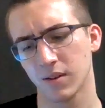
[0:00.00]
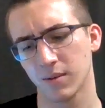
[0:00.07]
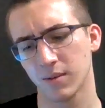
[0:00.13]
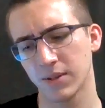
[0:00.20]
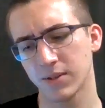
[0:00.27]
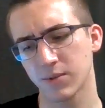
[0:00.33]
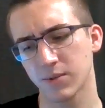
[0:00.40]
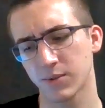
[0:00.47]

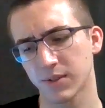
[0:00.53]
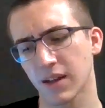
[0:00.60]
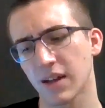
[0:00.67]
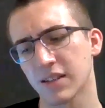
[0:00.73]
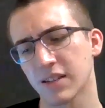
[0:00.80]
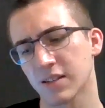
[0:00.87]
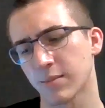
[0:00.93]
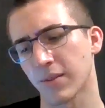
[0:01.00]
Pizza was going to
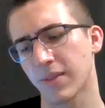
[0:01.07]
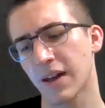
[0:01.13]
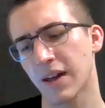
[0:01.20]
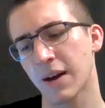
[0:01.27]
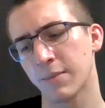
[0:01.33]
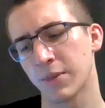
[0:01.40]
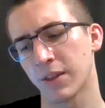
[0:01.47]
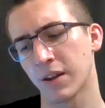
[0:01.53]
ask about
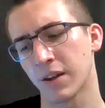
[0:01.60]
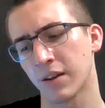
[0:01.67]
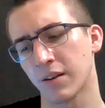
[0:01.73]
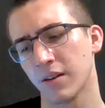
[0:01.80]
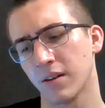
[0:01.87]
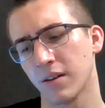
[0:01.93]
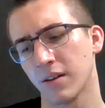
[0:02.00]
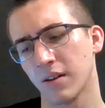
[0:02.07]
that, but
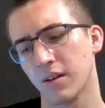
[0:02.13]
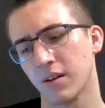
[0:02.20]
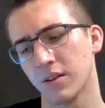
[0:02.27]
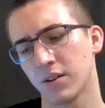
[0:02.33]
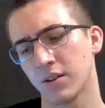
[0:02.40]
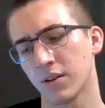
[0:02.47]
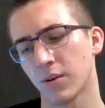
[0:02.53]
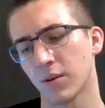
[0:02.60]
then
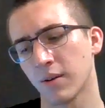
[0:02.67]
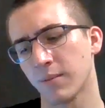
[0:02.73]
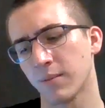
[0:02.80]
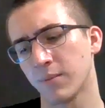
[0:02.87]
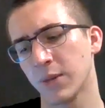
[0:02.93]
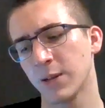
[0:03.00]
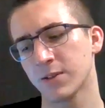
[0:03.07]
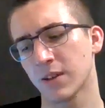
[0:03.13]

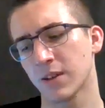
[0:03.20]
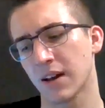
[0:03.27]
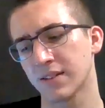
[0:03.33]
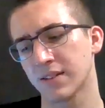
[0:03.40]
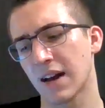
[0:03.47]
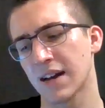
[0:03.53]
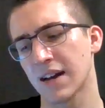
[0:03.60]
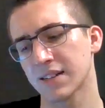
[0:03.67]
Pizza
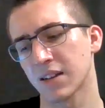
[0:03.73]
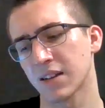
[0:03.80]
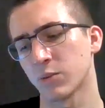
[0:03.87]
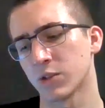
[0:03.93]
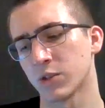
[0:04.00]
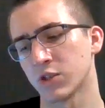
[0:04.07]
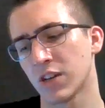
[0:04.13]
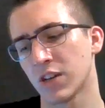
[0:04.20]
is asking
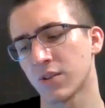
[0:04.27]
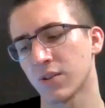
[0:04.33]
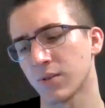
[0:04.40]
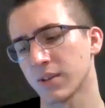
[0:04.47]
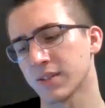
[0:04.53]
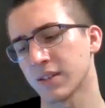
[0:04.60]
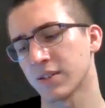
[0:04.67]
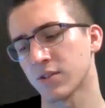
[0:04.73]
what his gender
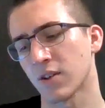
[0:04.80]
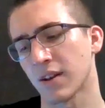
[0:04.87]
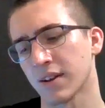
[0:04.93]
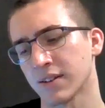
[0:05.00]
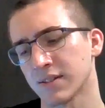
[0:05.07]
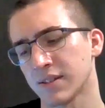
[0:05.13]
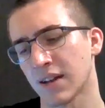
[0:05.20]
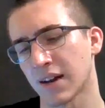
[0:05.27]
is. That's not
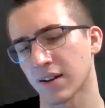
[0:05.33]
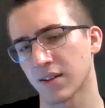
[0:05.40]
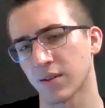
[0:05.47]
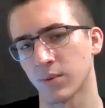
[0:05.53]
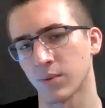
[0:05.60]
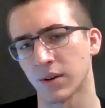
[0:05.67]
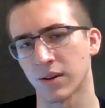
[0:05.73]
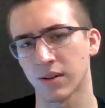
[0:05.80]
exactly
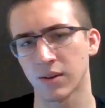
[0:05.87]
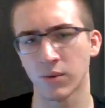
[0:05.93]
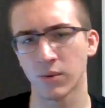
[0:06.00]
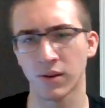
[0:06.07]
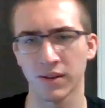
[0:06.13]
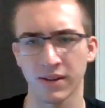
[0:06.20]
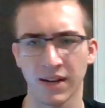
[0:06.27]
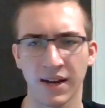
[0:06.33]
what he
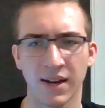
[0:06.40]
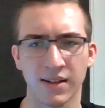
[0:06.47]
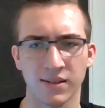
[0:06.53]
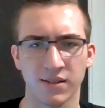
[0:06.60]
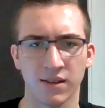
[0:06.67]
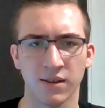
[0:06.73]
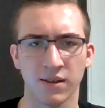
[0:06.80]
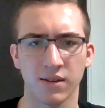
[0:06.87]
wanted to
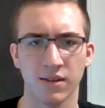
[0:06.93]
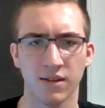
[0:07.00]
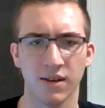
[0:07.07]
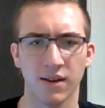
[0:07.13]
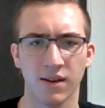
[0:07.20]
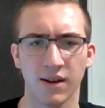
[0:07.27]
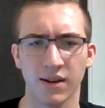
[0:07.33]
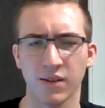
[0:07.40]
ask, and
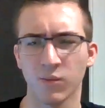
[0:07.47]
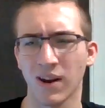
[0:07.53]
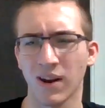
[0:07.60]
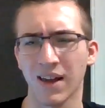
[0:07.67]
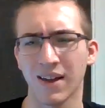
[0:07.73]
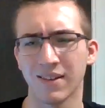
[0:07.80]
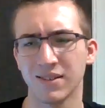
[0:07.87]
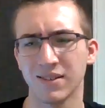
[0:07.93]
I didn't want
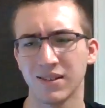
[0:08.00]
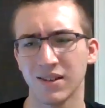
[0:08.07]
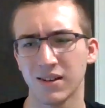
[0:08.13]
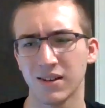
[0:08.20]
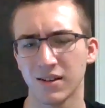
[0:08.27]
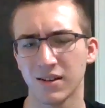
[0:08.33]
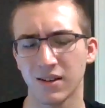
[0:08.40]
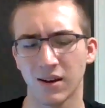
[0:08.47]
to.
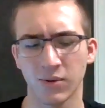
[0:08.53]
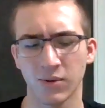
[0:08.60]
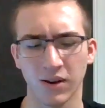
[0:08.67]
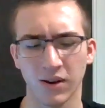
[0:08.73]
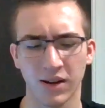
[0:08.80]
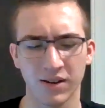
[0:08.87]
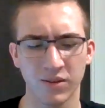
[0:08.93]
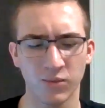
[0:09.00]

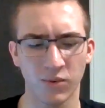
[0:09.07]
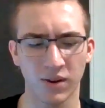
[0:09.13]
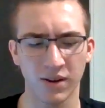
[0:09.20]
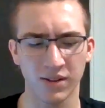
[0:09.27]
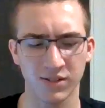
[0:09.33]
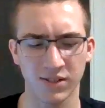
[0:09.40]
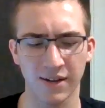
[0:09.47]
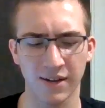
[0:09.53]
I didn't want
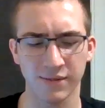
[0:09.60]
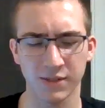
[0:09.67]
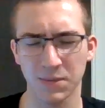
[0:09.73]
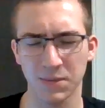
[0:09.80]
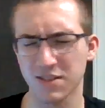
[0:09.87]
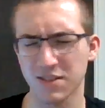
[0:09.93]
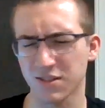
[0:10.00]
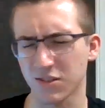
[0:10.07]
to have
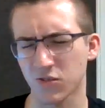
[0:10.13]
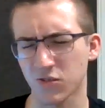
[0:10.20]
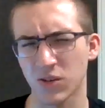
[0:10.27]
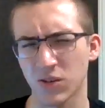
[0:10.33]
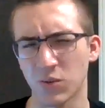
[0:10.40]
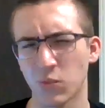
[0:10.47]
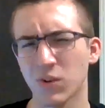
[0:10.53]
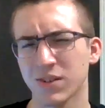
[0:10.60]
Pizza
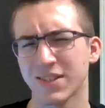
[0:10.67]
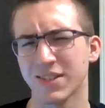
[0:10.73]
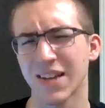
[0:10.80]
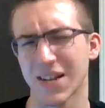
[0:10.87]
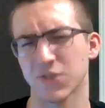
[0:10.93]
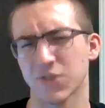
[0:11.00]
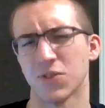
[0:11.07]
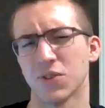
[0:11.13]
scream, "What
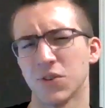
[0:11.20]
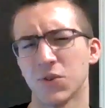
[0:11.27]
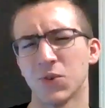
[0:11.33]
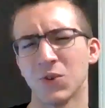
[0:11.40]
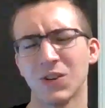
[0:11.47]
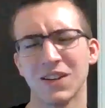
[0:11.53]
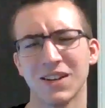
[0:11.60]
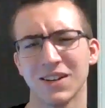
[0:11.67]
sex are you?"
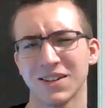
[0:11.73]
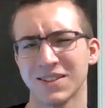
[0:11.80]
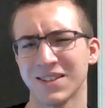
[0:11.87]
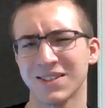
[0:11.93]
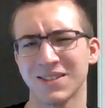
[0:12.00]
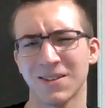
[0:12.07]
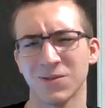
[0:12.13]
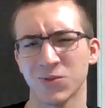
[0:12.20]
Because that
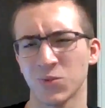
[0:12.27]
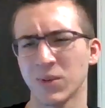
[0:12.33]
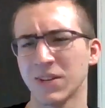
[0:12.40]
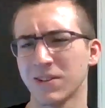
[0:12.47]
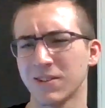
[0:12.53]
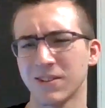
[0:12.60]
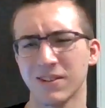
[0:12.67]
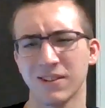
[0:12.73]
sounds
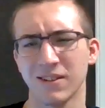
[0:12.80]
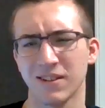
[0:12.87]
weird.